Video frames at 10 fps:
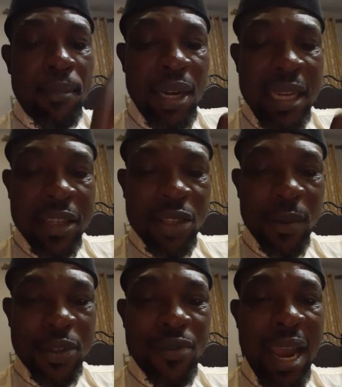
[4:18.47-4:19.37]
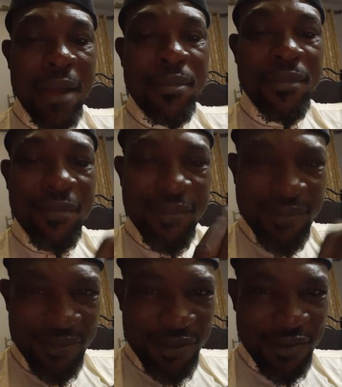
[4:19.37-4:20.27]
please subscribe
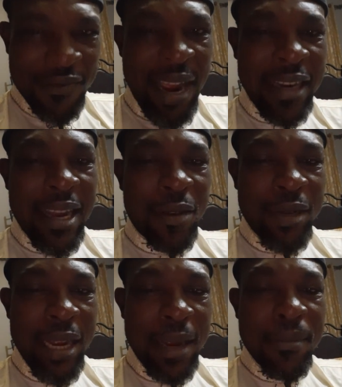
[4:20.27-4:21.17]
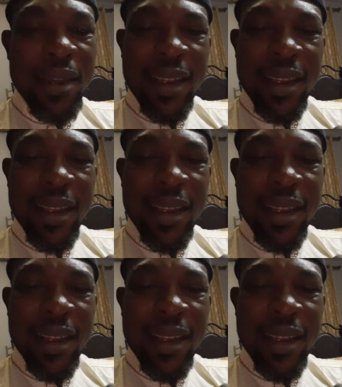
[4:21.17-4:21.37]
right down there.